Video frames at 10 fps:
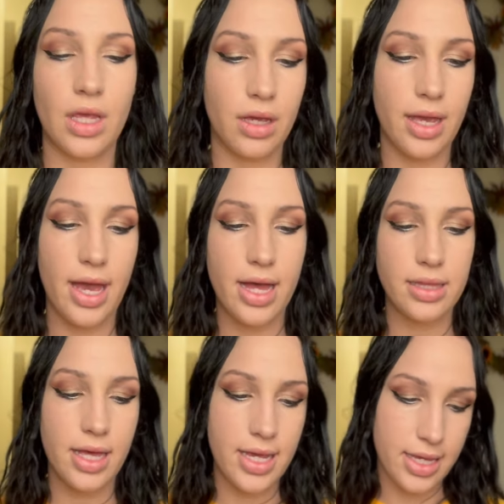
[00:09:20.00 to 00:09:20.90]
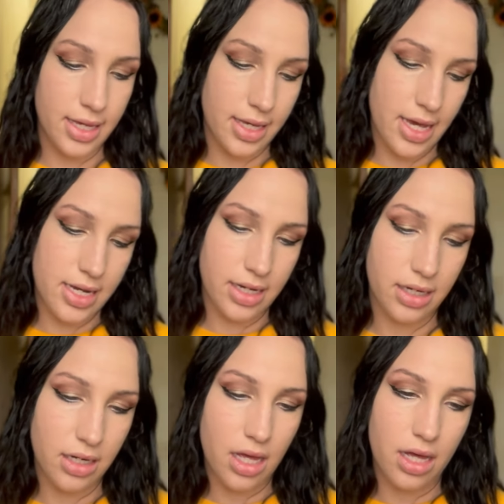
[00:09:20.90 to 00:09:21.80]
Okay, I like
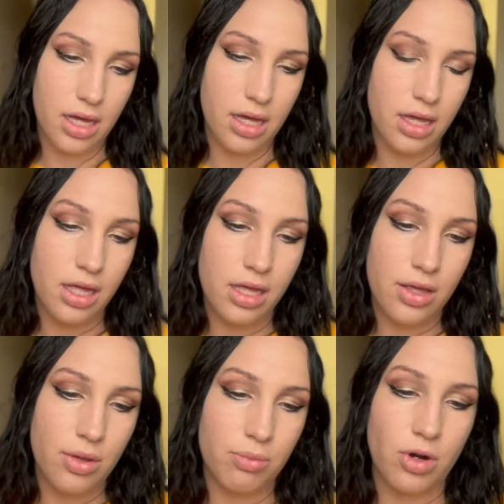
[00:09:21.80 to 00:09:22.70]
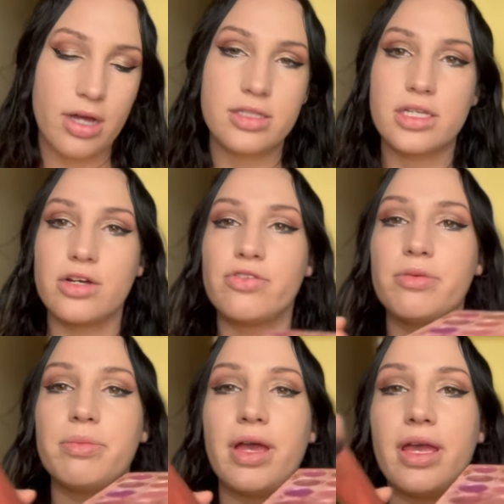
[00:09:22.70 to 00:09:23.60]
getting a uh, bronzer
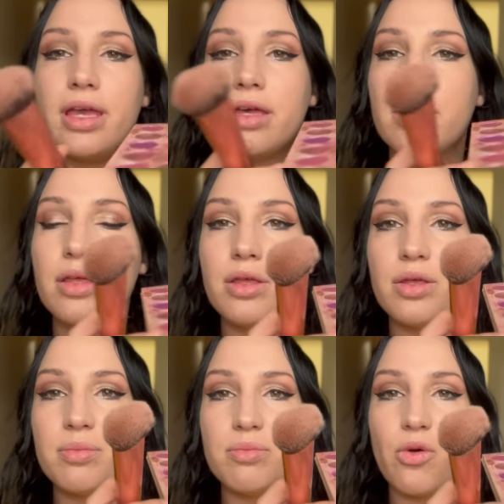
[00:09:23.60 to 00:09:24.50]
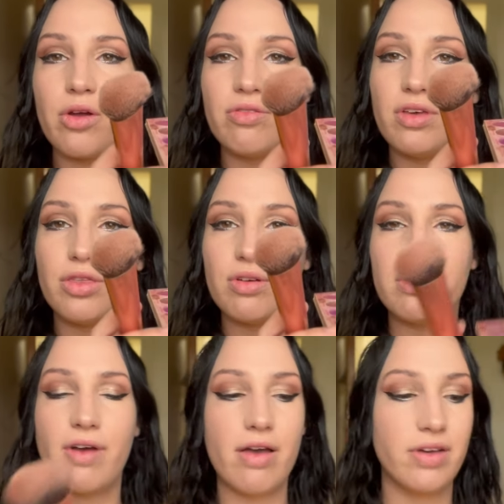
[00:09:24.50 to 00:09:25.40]
from my Morphe
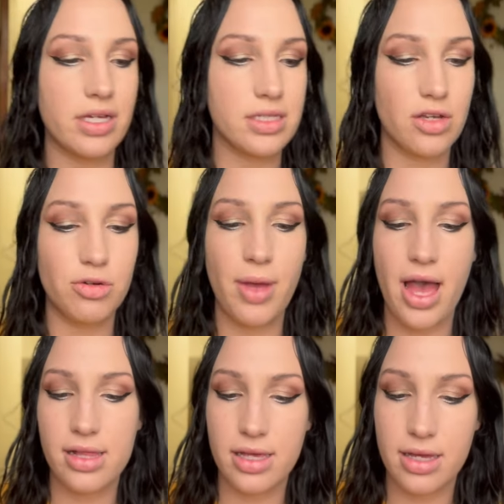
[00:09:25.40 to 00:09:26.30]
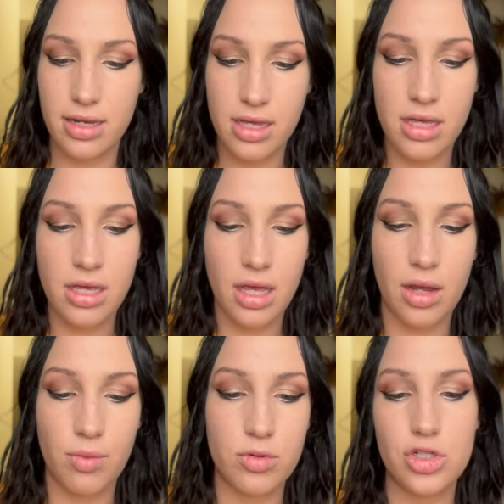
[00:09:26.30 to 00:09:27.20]
35XO palette. I
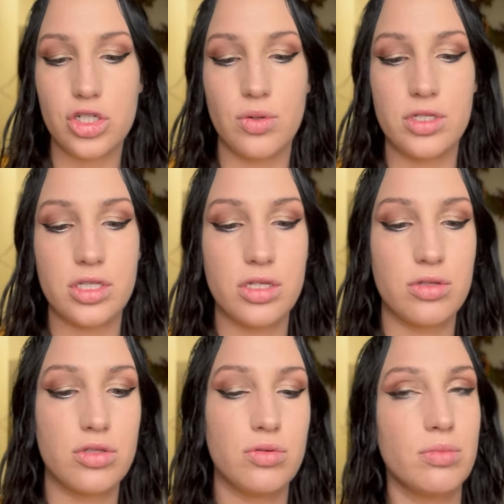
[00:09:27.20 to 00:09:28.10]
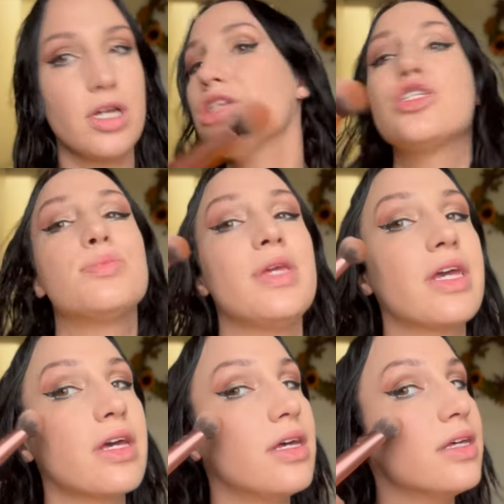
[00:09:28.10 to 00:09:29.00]
won't show it to you too much
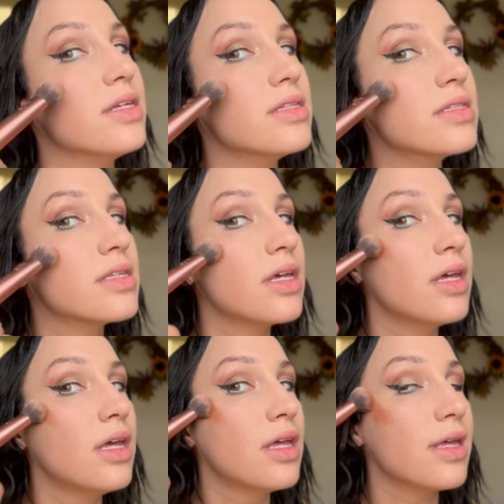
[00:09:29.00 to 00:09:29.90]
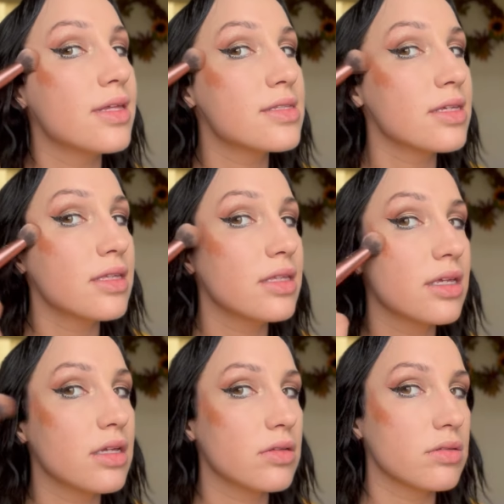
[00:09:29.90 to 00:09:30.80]
because it's a little,
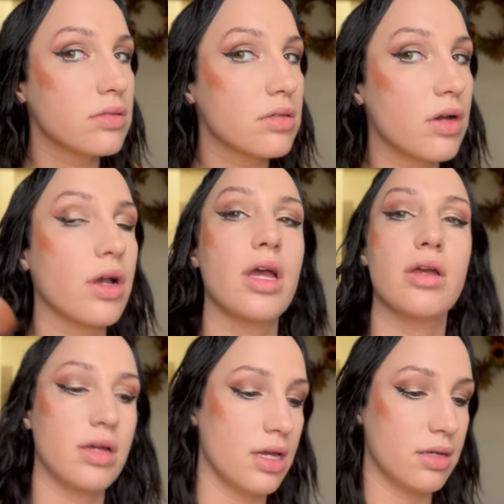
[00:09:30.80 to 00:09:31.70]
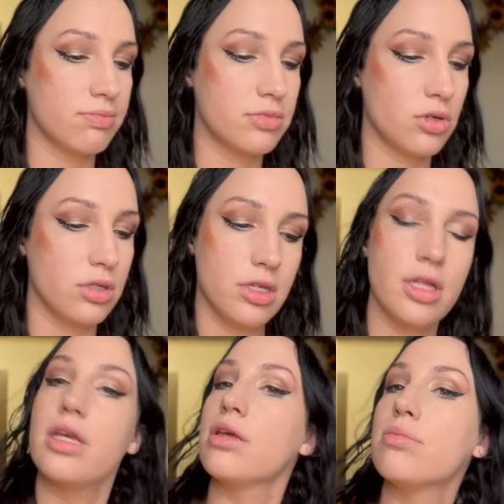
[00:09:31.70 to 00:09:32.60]
okay, I totally
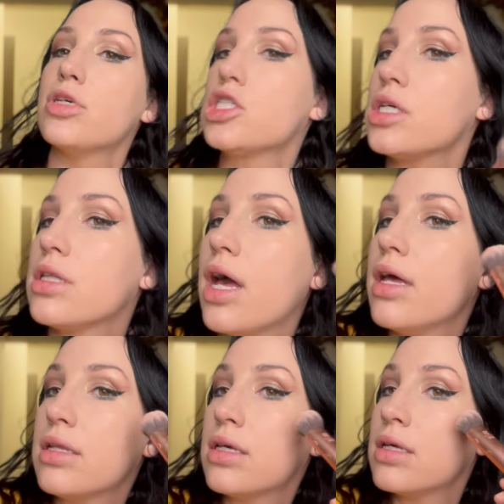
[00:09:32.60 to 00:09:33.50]
like butchered that.